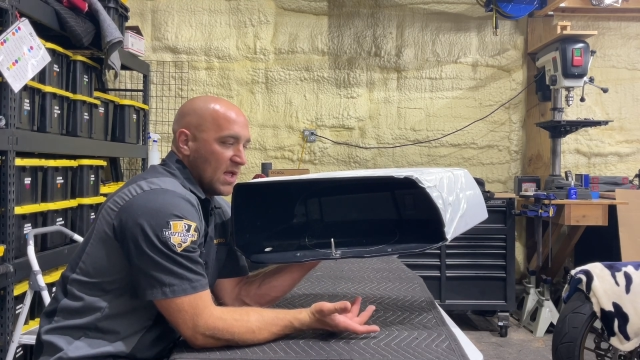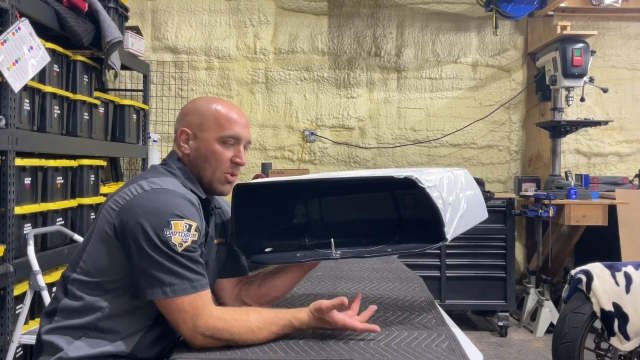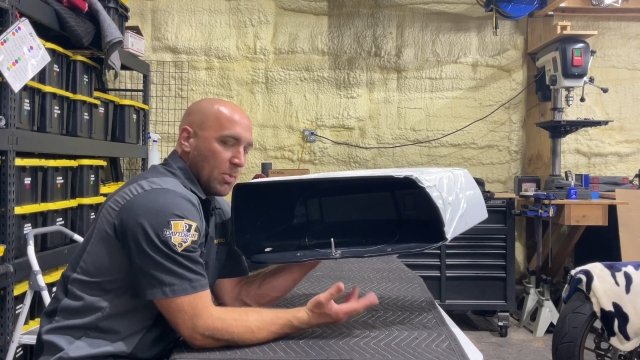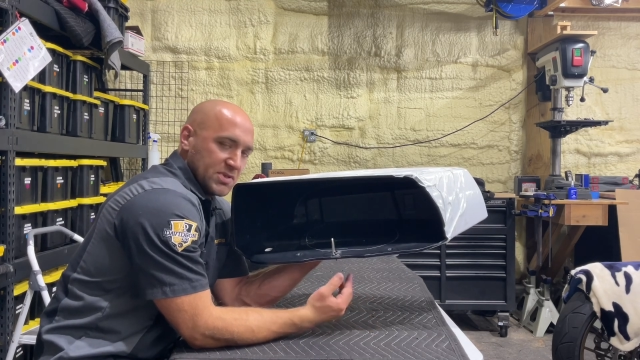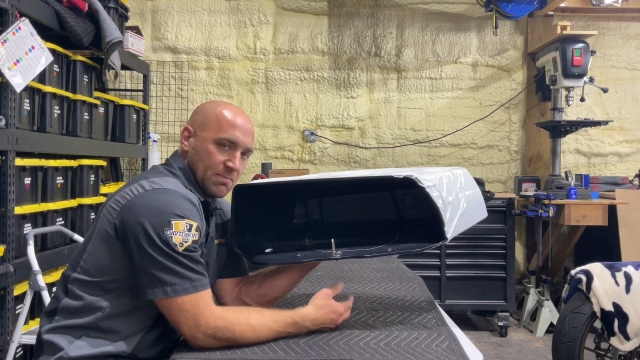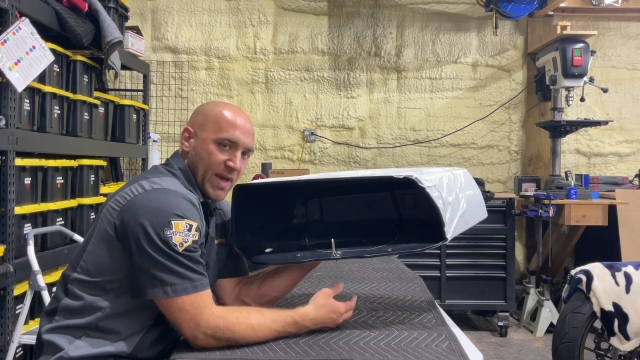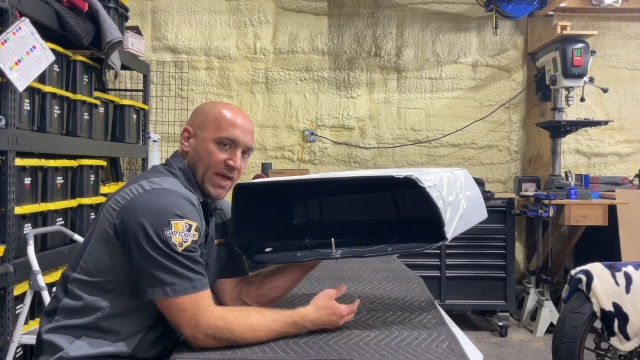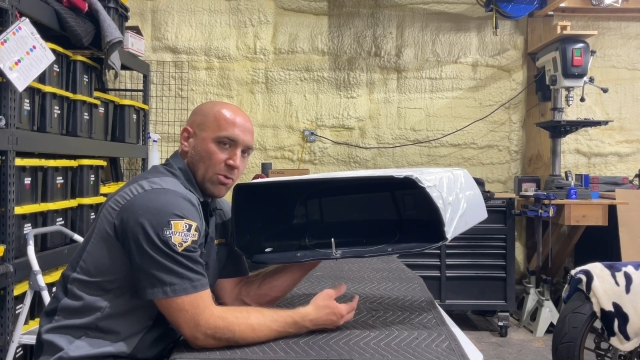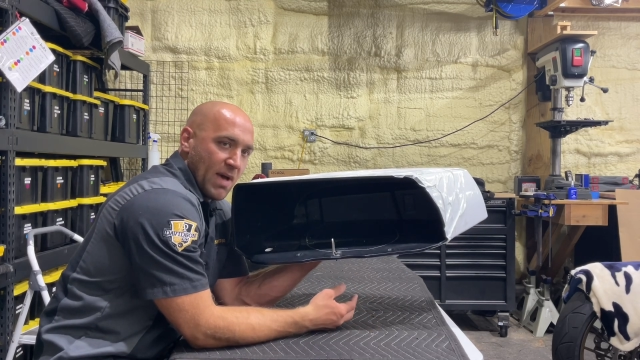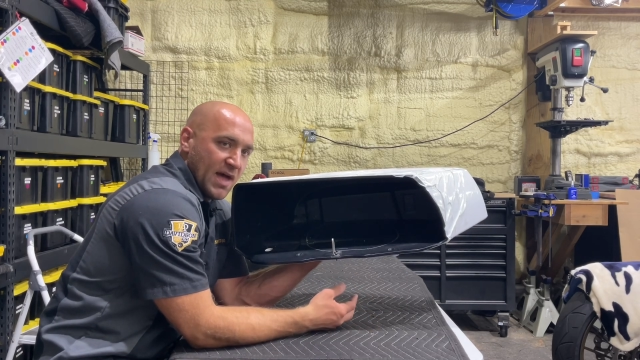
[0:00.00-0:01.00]
We put some
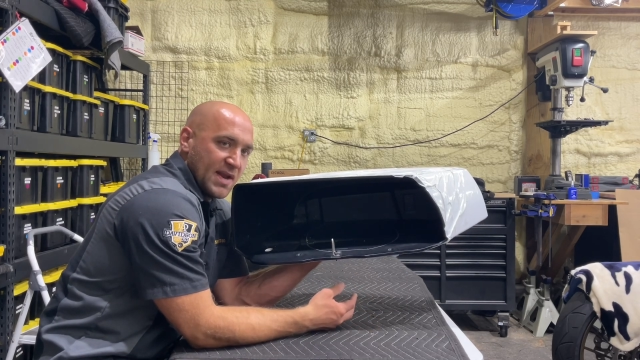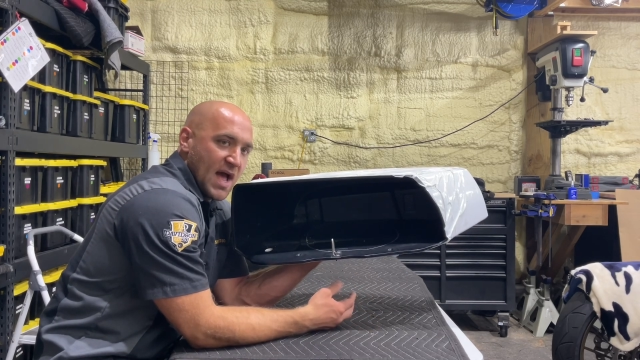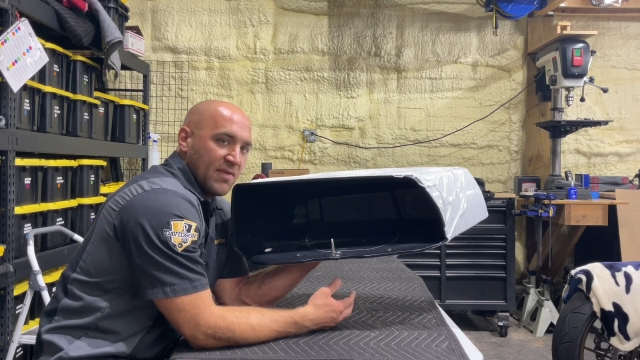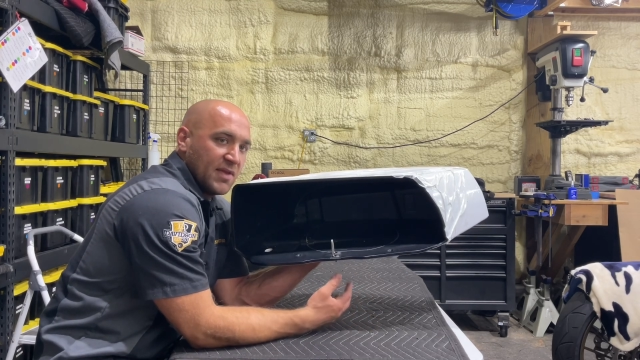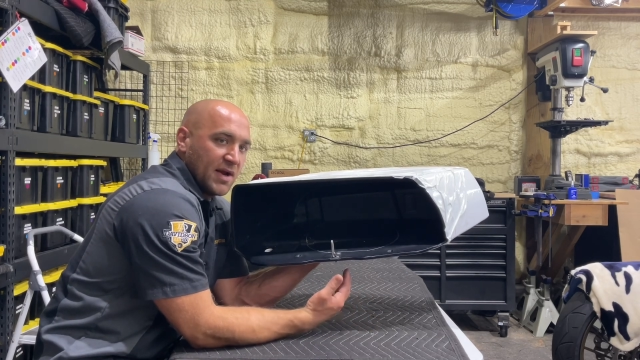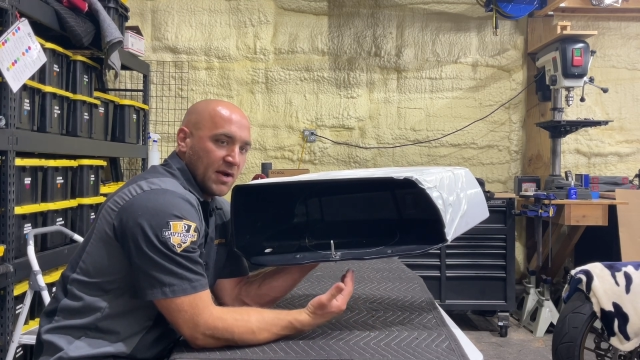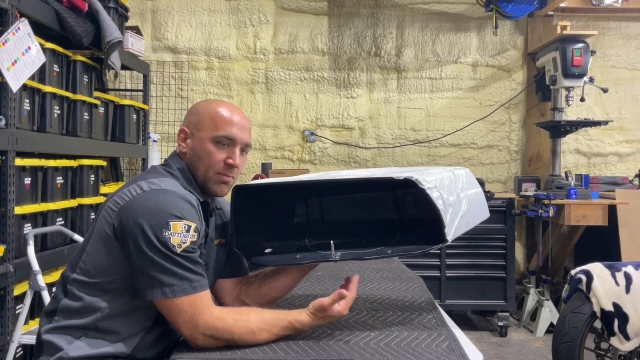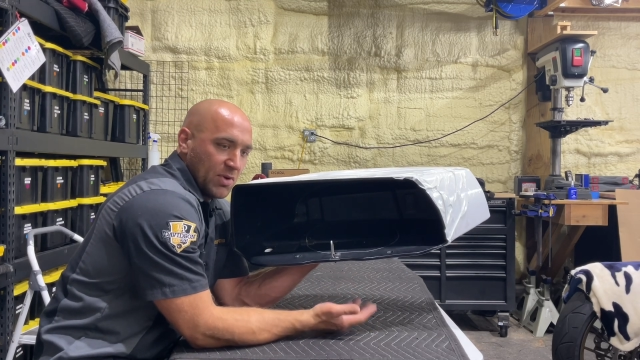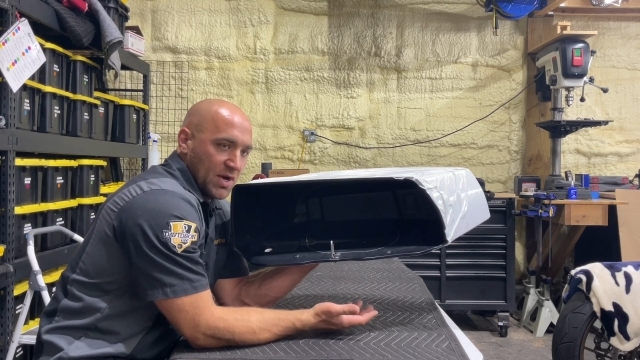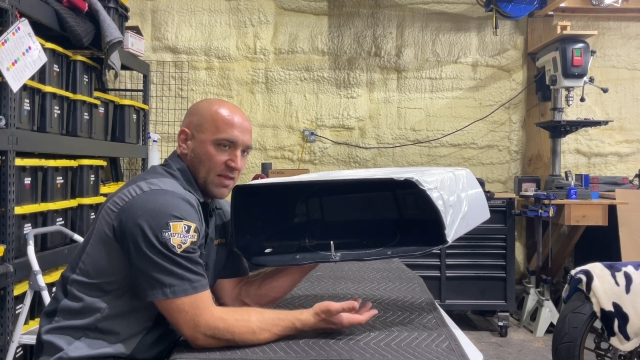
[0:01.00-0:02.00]
panel bond on there,
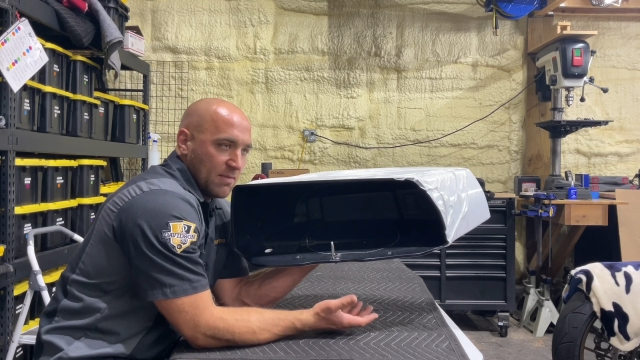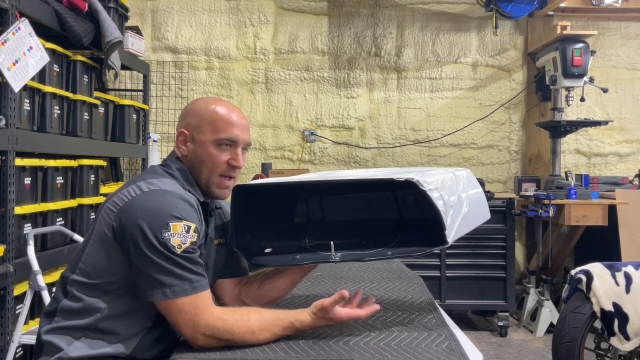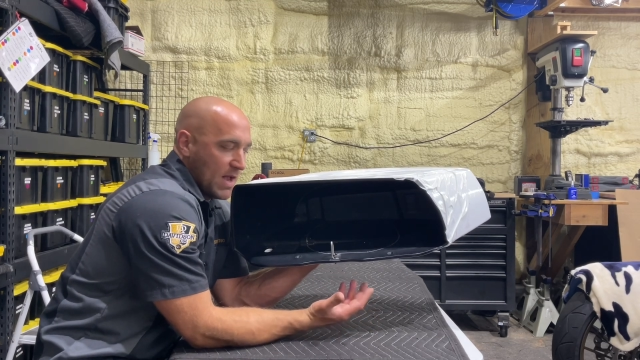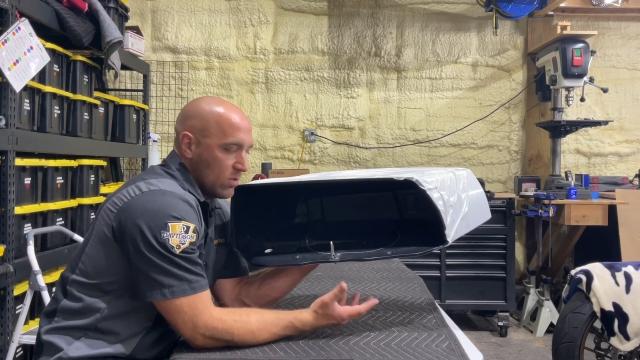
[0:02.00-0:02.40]
put it on the bag,